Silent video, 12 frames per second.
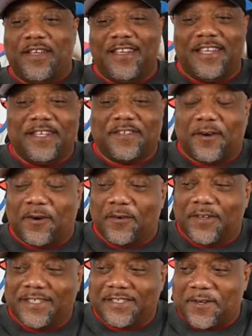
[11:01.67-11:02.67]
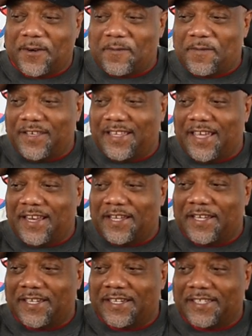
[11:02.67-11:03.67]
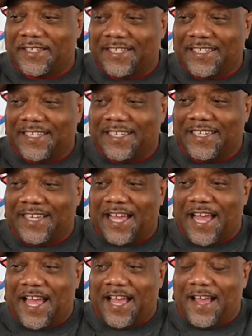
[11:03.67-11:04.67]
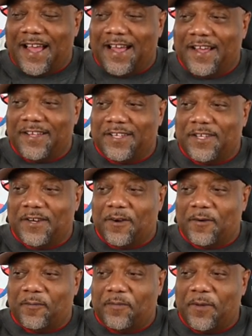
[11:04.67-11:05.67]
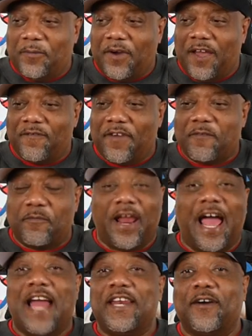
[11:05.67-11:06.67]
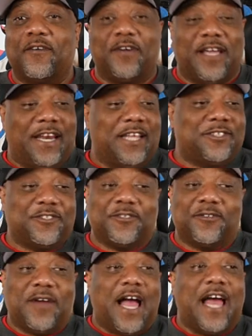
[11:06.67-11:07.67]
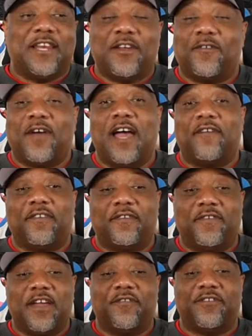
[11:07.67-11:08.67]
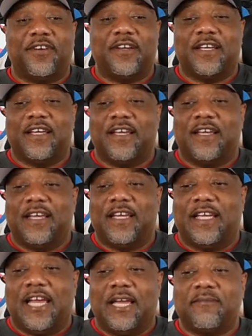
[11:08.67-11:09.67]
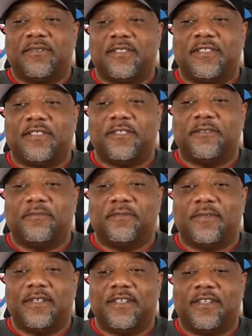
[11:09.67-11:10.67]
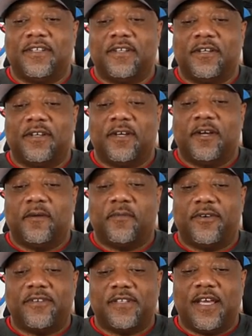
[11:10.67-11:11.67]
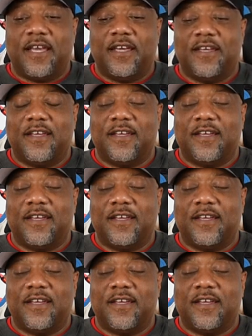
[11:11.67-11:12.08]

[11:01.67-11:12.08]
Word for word: He, he told he told me that uh, you know people have favorite, but I don't, and that's true. I don't have a favorite game system per se.